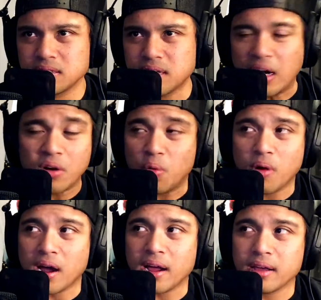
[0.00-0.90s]
I don't know
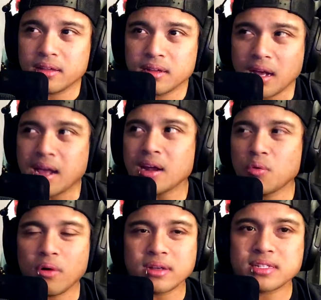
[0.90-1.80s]
why. I kind
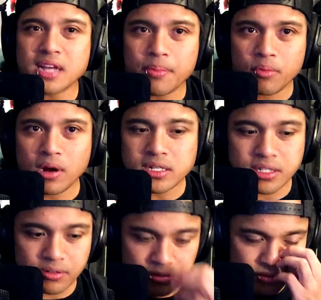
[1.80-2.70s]
of stopped
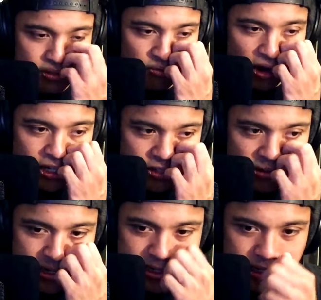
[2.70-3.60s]
watching
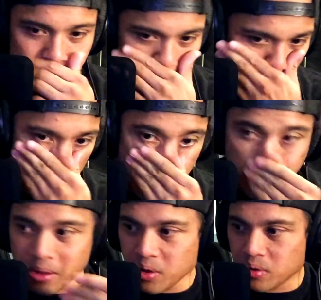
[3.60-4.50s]
wrestling
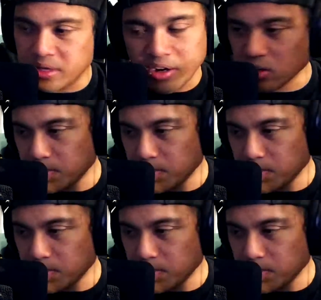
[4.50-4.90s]
years